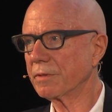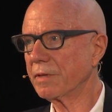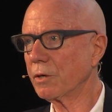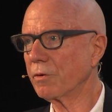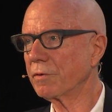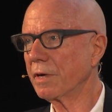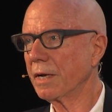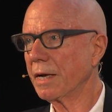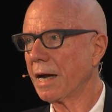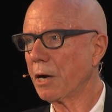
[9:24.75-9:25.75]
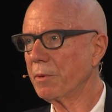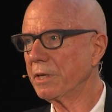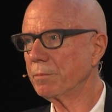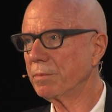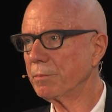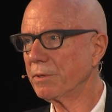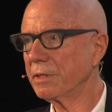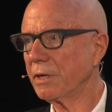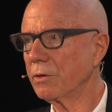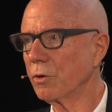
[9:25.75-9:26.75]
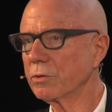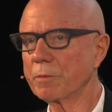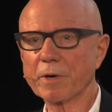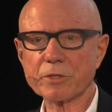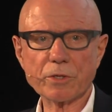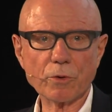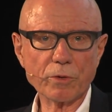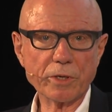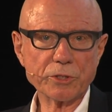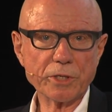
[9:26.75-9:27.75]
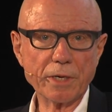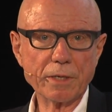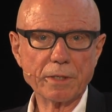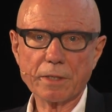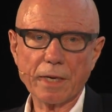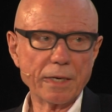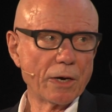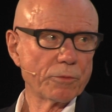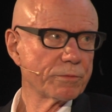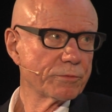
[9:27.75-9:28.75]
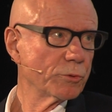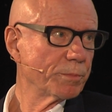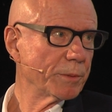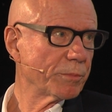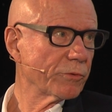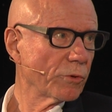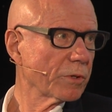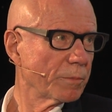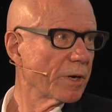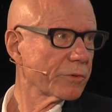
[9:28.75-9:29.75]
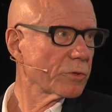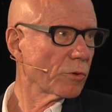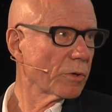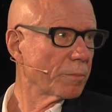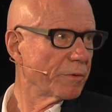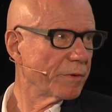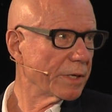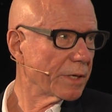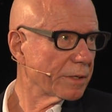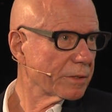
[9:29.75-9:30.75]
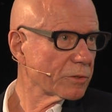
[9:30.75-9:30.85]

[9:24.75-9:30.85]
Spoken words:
Think of how many people know the Barcelona chair and how few people saw the Barcelona pavilion.